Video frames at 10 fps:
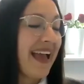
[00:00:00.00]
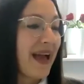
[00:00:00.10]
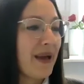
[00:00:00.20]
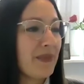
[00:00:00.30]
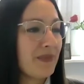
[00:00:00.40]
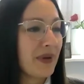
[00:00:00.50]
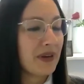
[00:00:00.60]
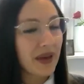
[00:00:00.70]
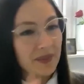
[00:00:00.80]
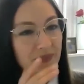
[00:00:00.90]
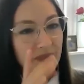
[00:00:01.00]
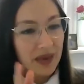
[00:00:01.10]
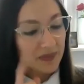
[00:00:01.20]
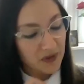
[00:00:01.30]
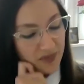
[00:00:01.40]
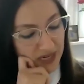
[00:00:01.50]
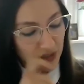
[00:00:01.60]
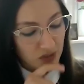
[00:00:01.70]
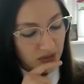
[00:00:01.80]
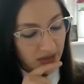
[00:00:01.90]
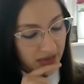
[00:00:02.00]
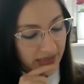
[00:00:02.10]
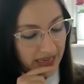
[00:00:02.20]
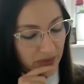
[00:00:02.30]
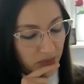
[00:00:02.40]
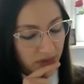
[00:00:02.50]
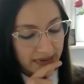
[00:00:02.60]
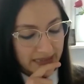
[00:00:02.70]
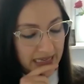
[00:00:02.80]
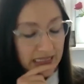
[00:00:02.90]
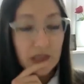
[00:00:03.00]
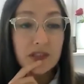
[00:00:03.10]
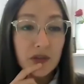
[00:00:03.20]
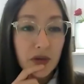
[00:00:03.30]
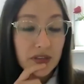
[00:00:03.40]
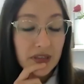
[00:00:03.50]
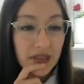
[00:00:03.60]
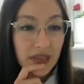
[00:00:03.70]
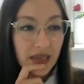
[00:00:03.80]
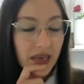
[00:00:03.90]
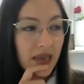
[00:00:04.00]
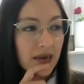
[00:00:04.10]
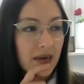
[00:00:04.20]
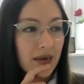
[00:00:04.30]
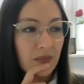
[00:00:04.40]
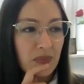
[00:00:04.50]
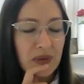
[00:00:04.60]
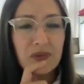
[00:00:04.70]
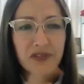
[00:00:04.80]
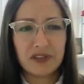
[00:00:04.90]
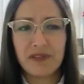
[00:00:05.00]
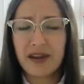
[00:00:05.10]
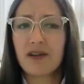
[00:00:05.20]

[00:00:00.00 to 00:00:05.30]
Um, um, but you mentioned a keyword, I think, is uncertainty, and people feel very